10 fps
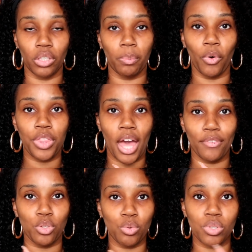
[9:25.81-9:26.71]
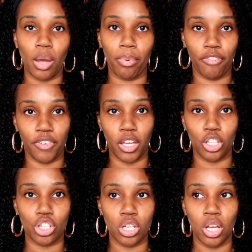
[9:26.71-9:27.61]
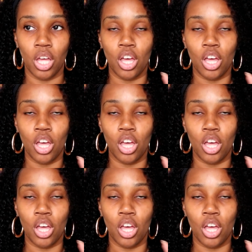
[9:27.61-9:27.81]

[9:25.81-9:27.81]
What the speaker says: So they both have two separate fish